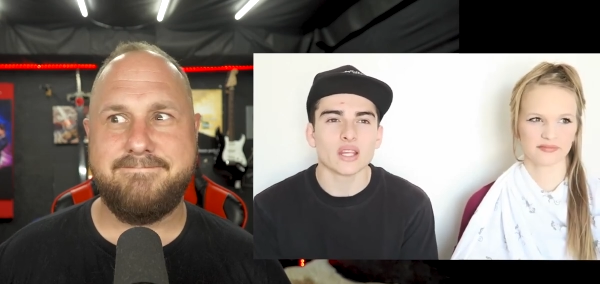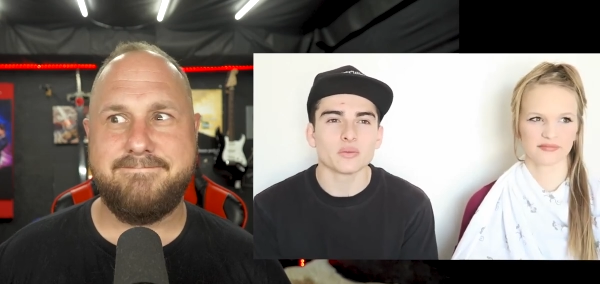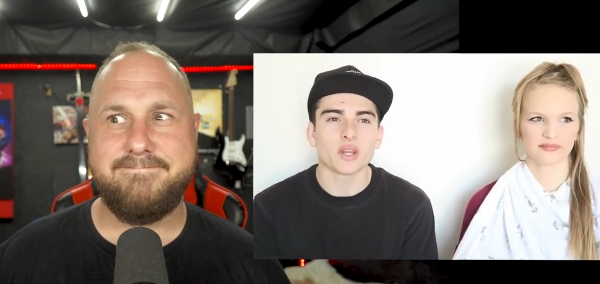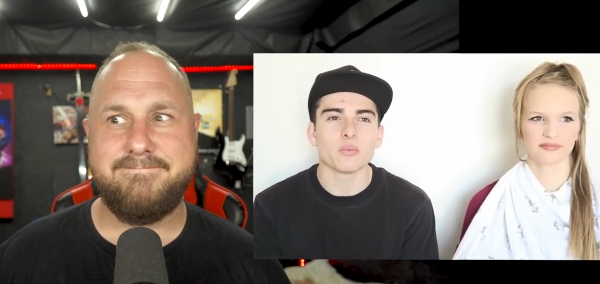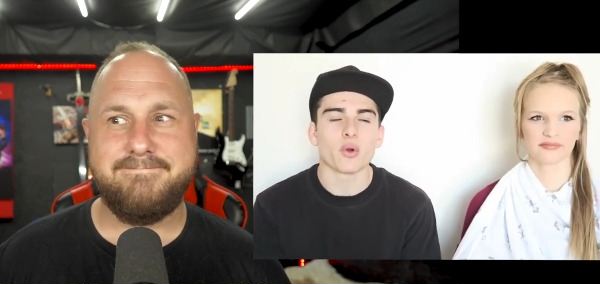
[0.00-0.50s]
Speaker 1: days
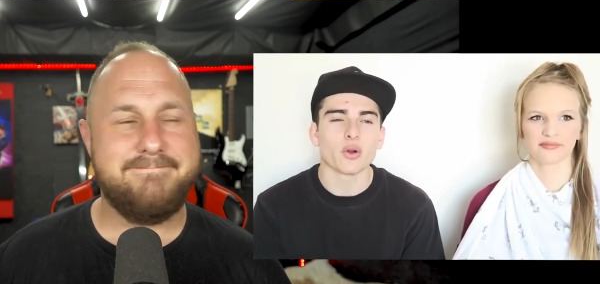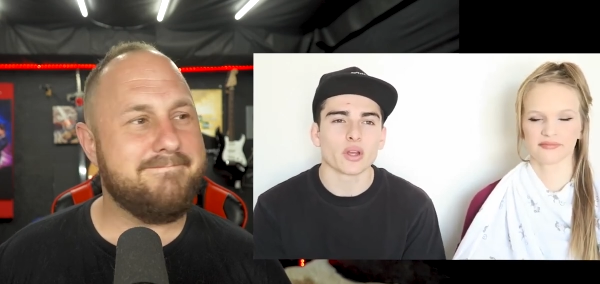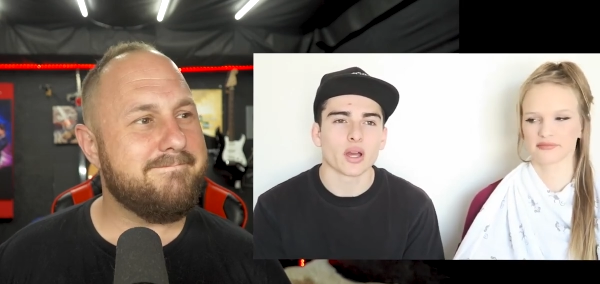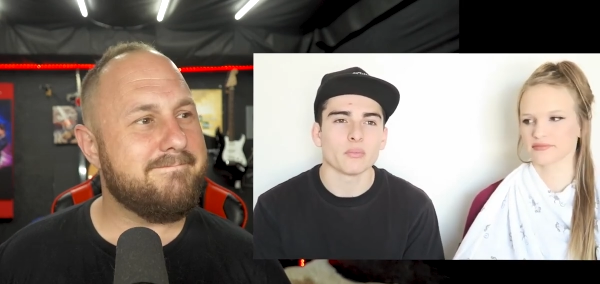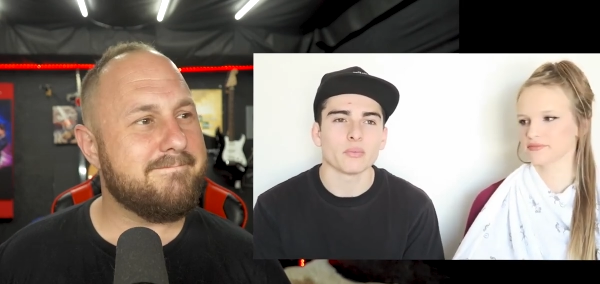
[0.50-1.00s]
when they
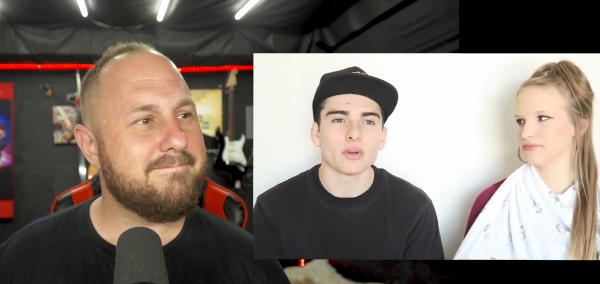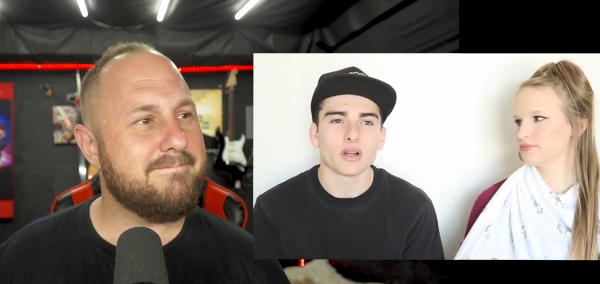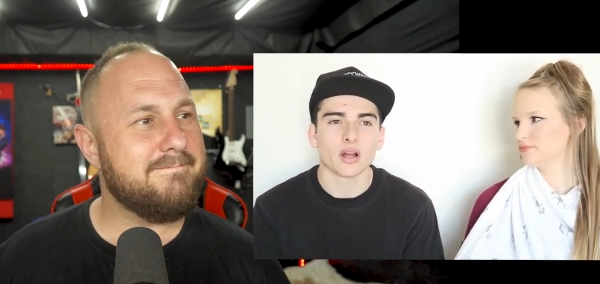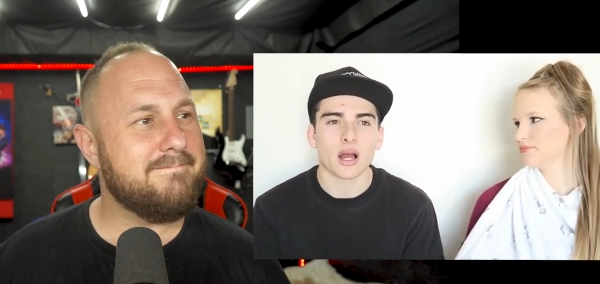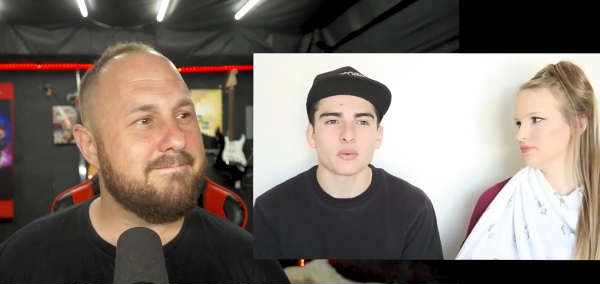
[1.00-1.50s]
broke up,
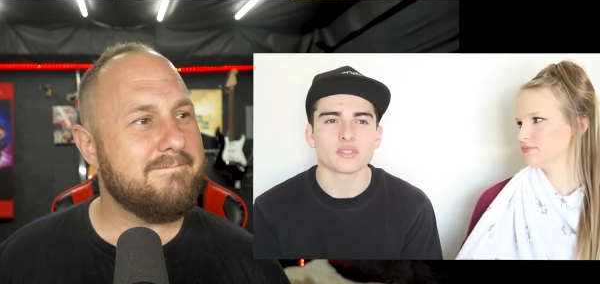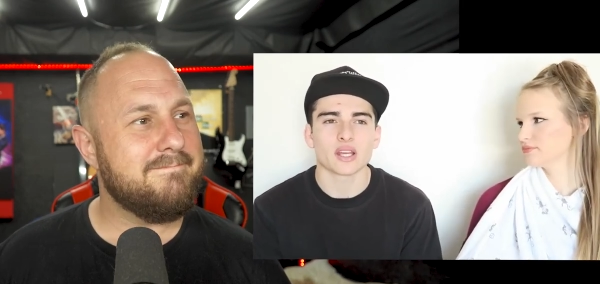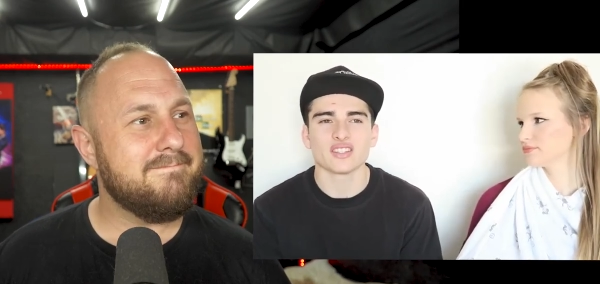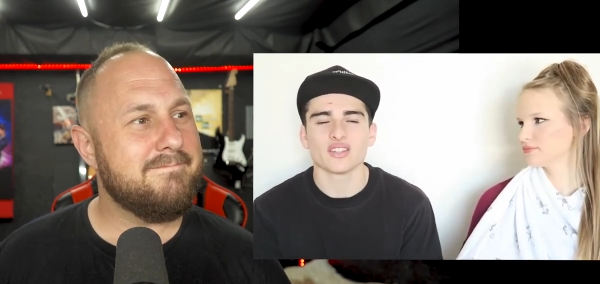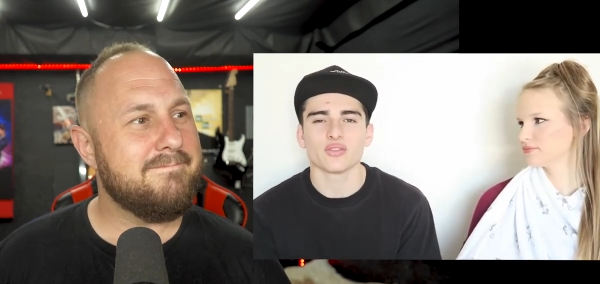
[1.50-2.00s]
I was
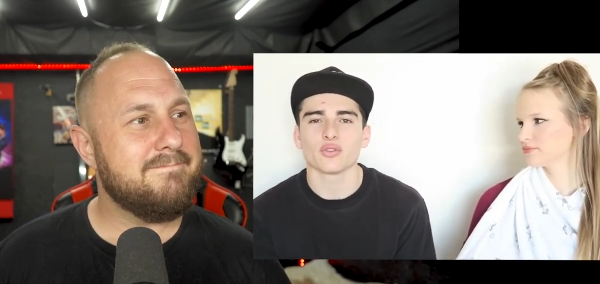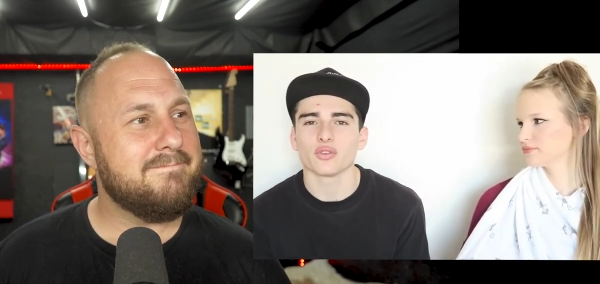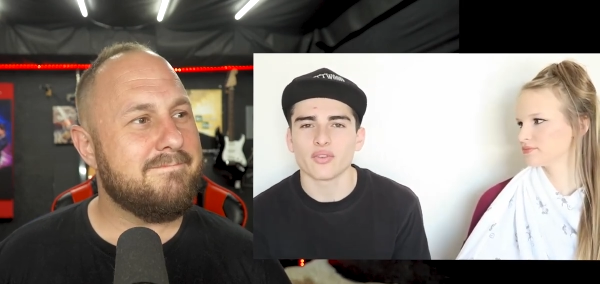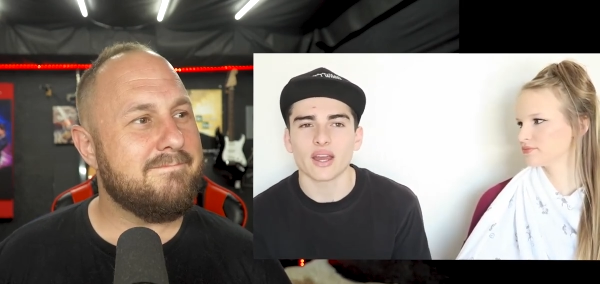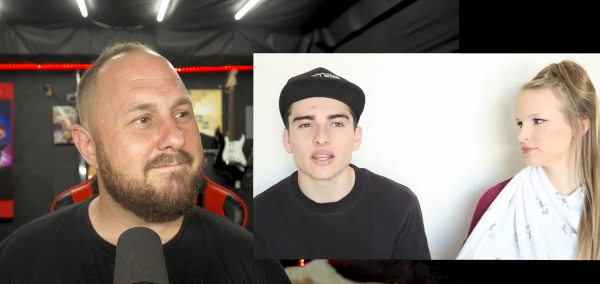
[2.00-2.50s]
texting her for
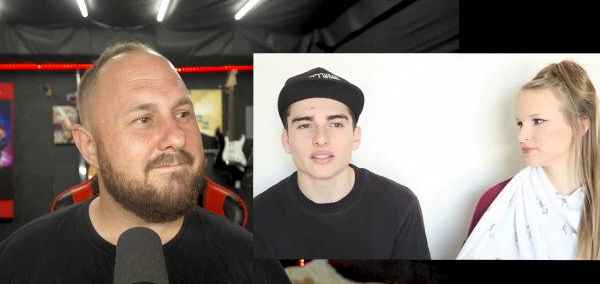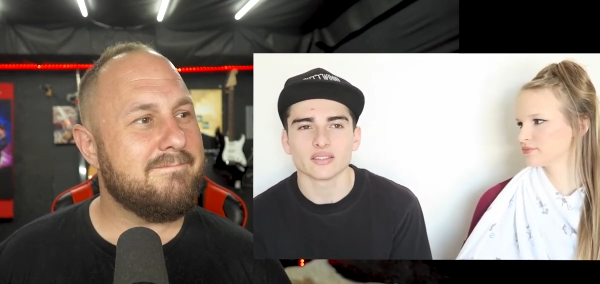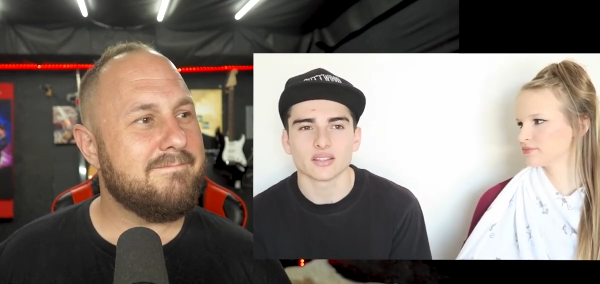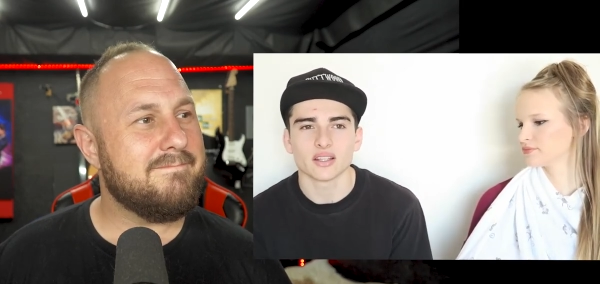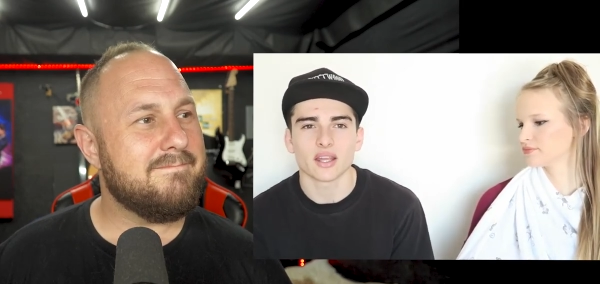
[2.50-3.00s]

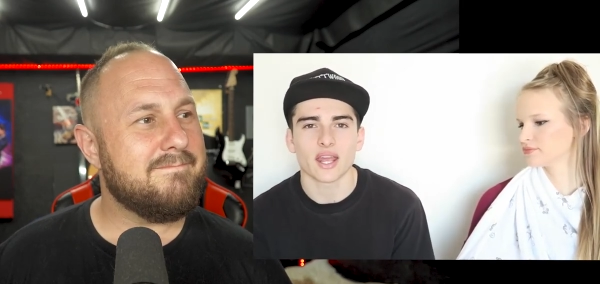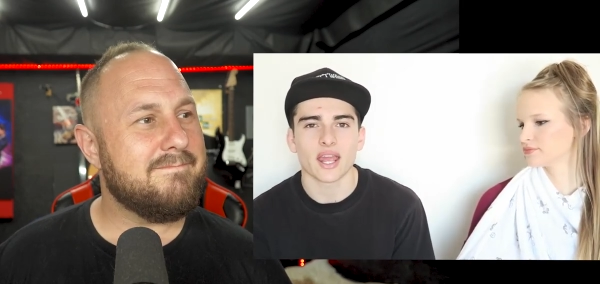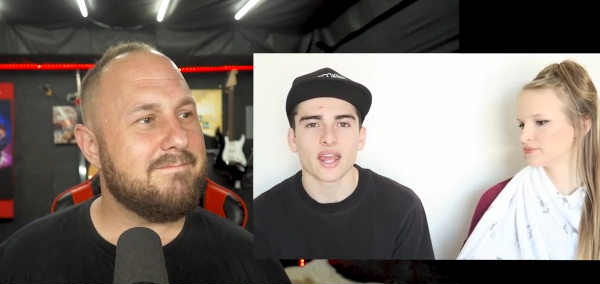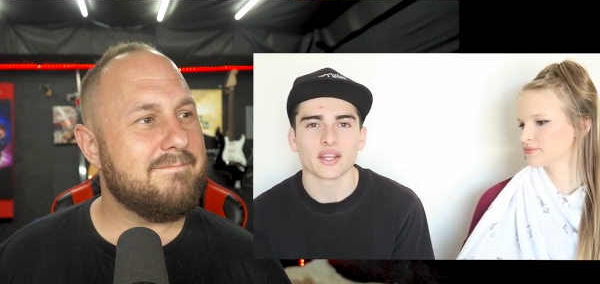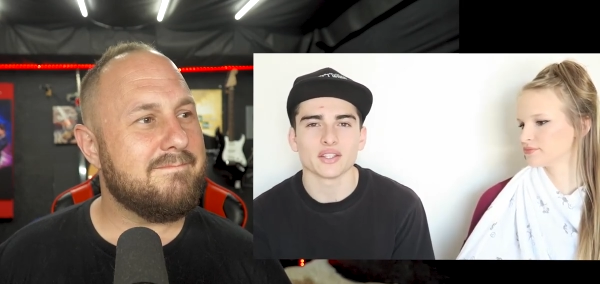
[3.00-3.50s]
advice,
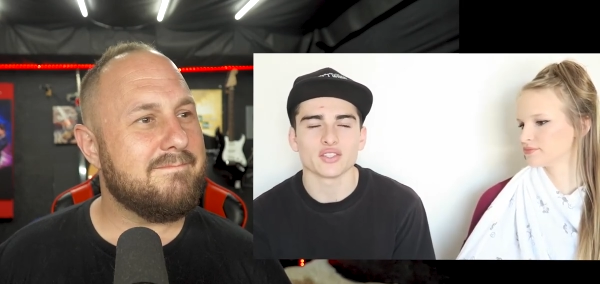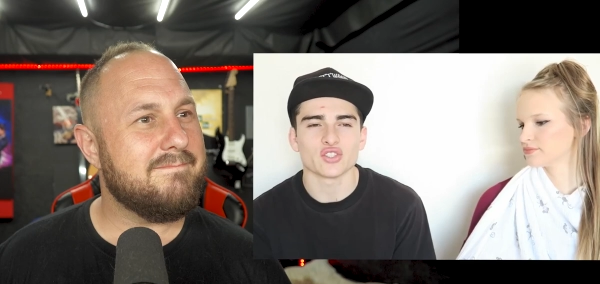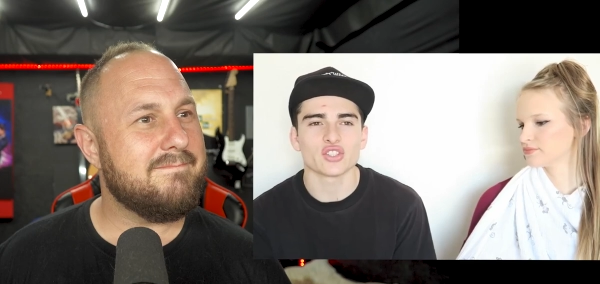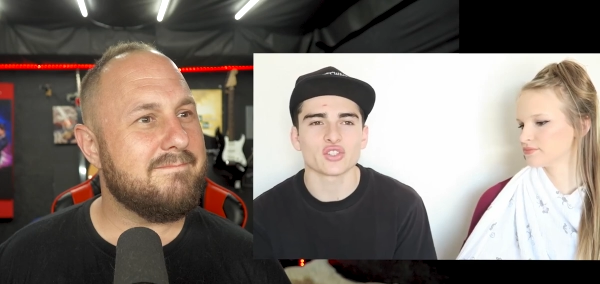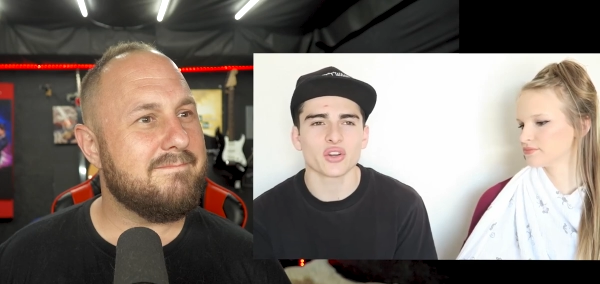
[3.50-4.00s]
and
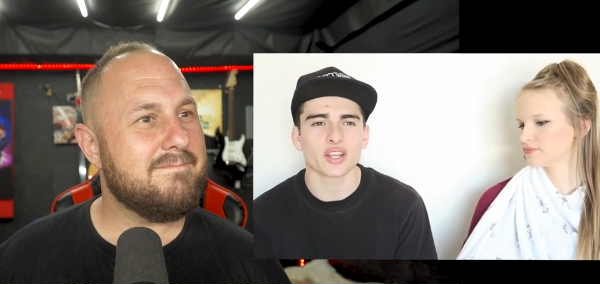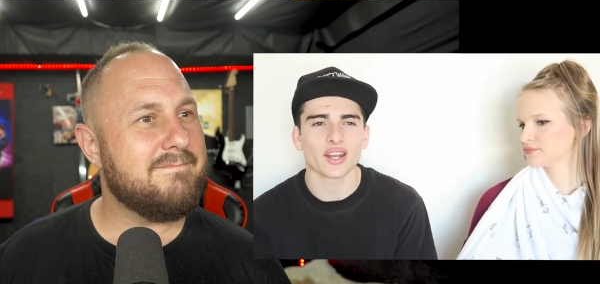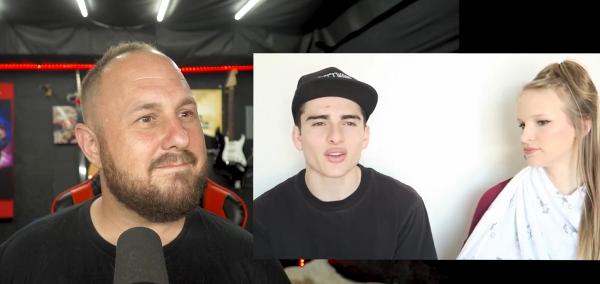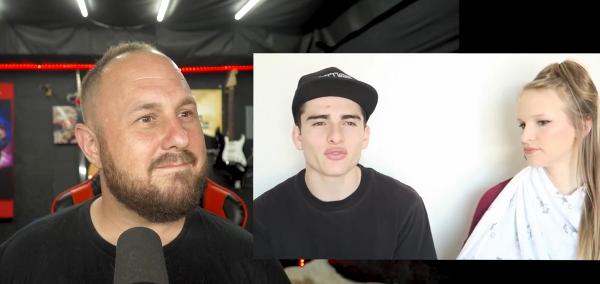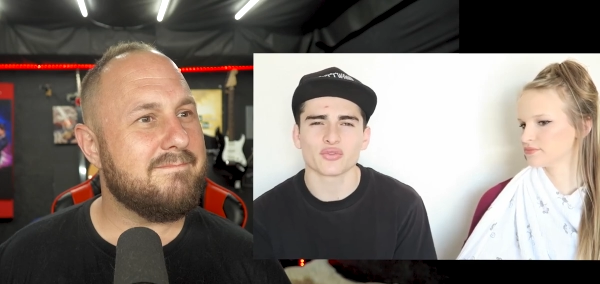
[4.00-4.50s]
she started
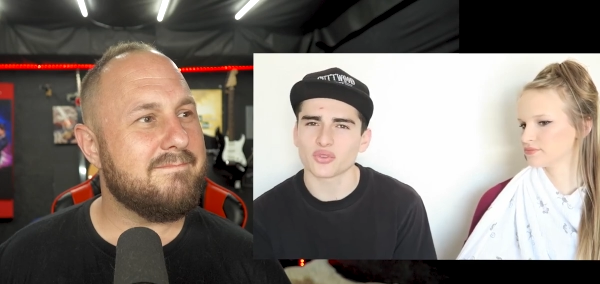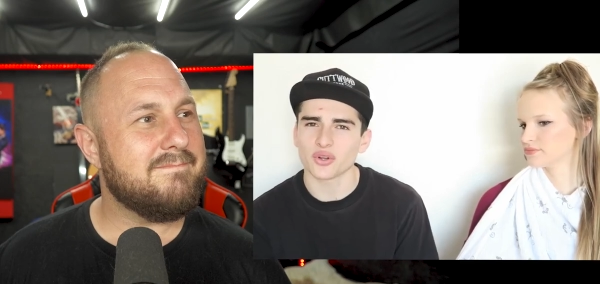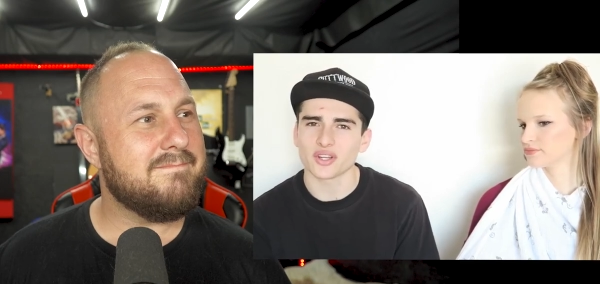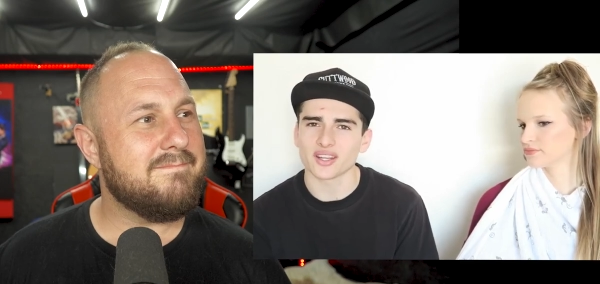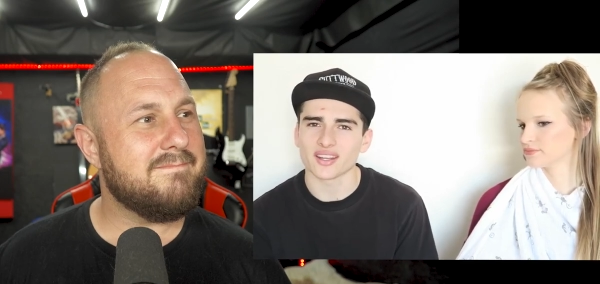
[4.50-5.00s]
kind of
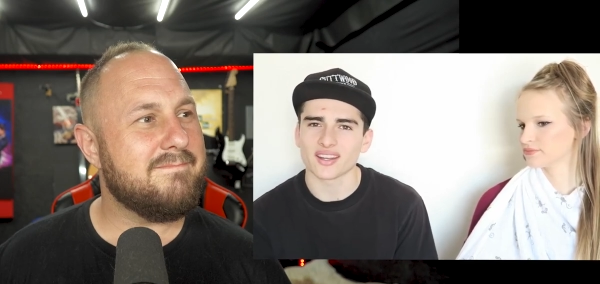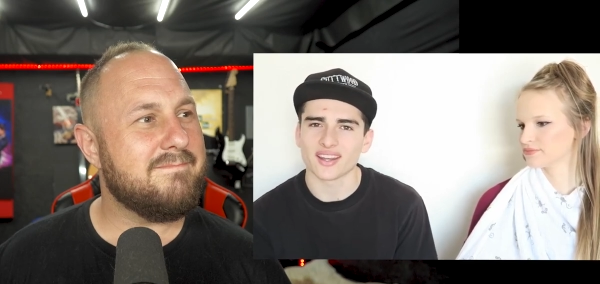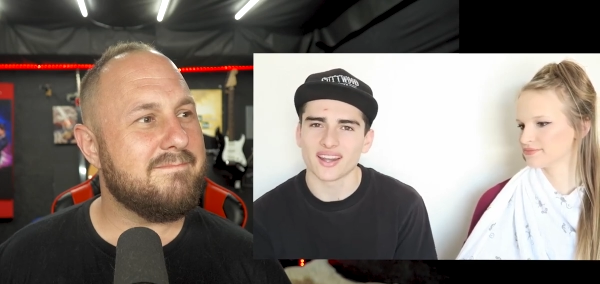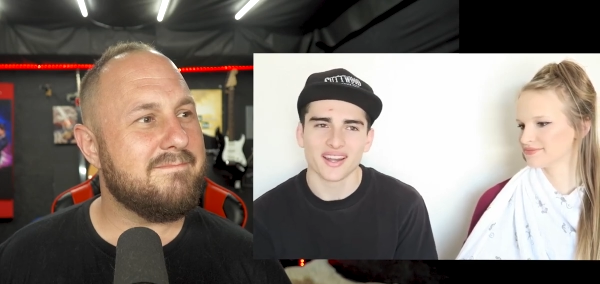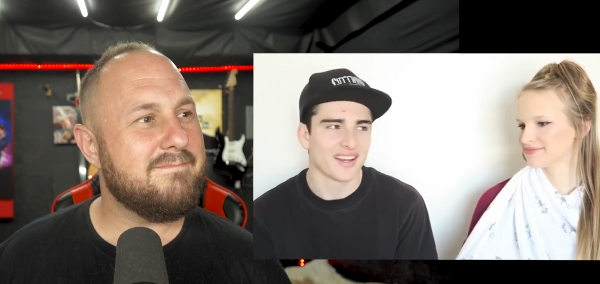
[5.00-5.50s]
flirting.